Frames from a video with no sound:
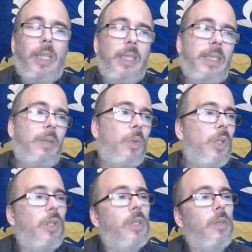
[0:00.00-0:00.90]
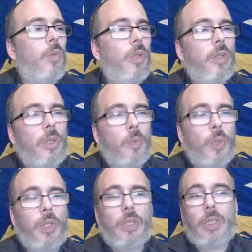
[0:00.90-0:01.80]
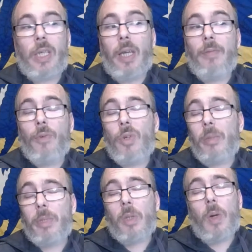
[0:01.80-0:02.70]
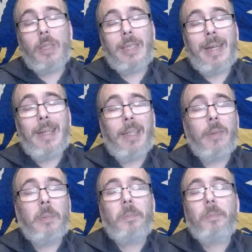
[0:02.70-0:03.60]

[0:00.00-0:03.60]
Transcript: is he works and works and works. And I thought it was quite telling.